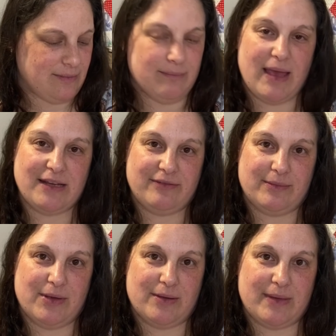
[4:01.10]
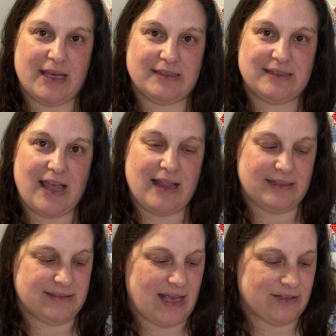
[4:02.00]
Made for Mermaids
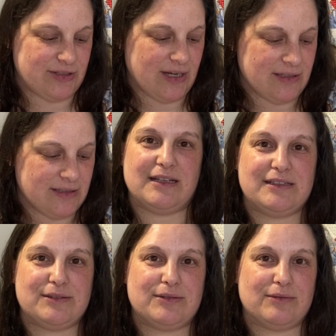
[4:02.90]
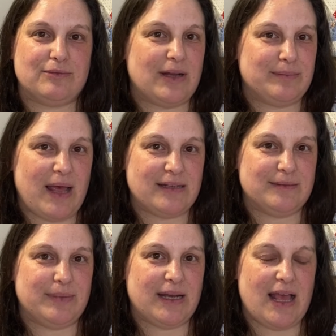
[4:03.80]
Alexandria. It's one
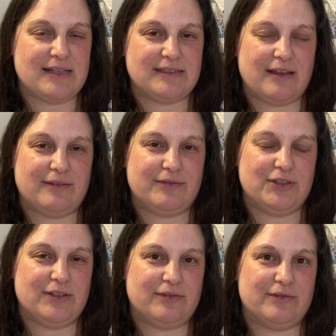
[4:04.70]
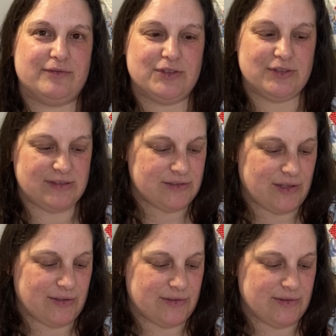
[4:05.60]
pattern, but it has a few different views.
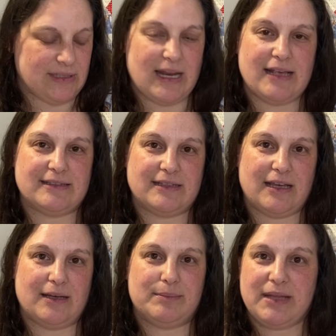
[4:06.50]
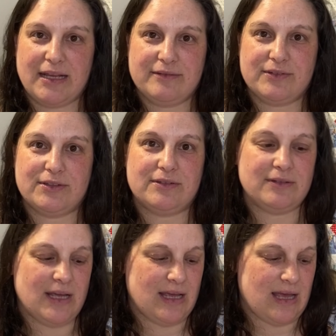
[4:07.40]
So it has a plain
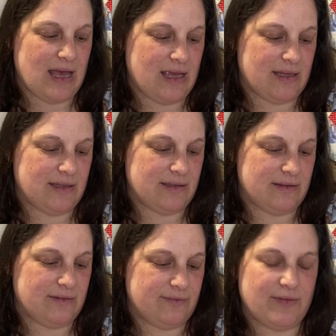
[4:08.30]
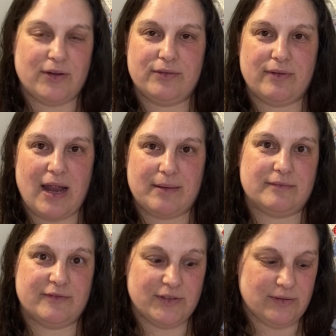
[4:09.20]
view, a faux wrap
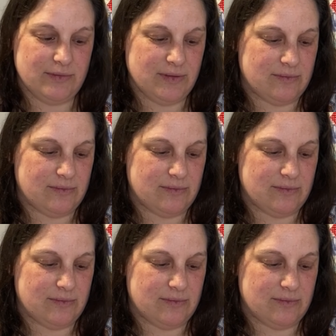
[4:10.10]
view,